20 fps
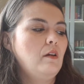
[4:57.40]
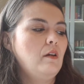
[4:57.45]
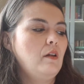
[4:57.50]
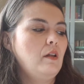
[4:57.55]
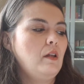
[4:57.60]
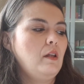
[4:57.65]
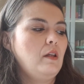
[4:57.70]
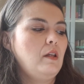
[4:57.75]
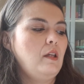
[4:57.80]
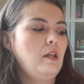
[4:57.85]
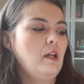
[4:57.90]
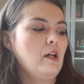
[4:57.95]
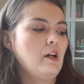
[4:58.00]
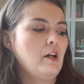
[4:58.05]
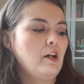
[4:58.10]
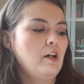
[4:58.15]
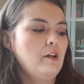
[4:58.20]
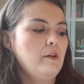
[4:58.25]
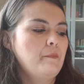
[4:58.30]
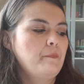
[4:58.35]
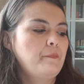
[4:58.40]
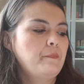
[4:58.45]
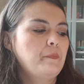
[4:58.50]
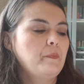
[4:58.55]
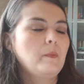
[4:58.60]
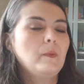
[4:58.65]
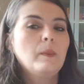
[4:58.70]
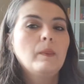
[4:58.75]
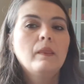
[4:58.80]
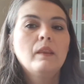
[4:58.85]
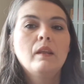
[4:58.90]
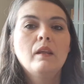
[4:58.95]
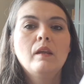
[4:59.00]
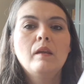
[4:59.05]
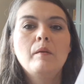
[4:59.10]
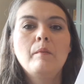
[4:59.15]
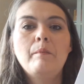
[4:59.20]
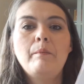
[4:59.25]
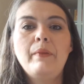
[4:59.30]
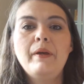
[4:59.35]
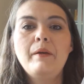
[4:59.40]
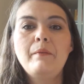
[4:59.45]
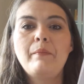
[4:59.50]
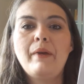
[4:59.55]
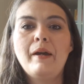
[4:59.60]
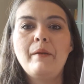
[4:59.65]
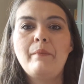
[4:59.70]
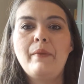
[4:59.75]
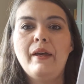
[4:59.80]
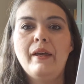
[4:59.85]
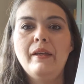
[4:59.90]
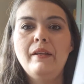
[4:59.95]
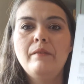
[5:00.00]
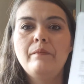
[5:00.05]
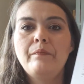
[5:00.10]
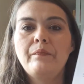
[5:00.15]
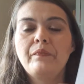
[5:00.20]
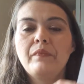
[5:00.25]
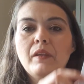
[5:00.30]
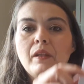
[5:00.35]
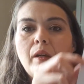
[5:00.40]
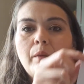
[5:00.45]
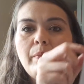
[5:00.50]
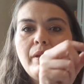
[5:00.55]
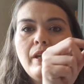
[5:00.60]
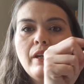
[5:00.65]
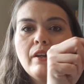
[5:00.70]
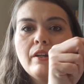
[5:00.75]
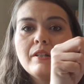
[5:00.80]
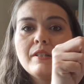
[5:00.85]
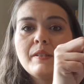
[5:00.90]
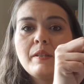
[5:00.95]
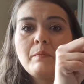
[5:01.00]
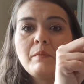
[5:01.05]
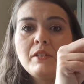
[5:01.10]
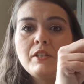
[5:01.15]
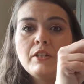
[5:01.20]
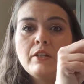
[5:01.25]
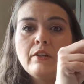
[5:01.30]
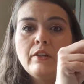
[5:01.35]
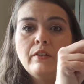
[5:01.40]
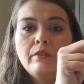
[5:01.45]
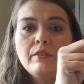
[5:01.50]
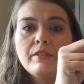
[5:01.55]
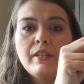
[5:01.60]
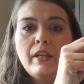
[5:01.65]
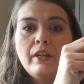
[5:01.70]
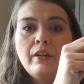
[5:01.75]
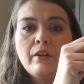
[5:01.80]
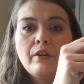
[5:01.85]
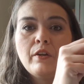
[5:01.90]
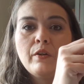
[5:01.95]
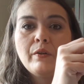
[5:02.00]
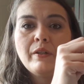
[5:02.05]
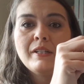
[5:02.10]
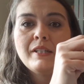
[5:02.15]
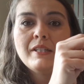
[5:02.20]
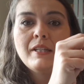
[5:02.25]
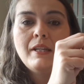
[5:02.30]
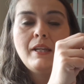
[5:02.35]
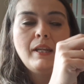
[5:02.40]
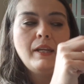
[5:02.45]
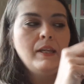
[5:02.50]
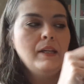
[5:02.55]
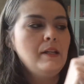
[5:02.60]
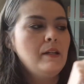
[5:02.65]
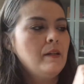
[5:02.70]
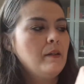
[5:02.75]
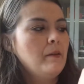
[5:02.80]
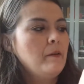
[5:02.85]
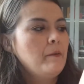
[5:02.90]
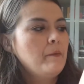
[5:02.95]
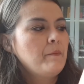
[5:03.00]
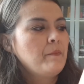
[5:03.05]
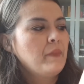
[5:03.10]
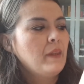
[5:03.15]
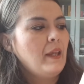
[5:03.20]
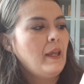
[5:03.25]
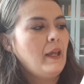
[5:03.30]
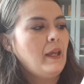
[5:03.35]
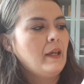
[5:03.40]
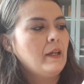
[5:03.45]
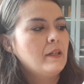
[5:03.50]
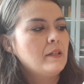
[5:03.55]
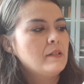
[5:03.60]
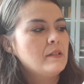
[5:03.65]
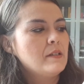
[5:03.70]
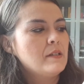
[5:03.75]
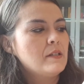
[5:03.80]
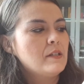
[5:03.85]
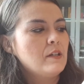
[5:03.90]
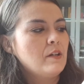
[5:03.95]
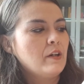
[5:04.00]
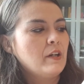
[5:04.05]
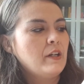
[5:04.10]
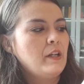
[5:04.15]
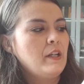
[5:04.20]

here, bit by bit, Up here is the materials that you're going to need. And you're going to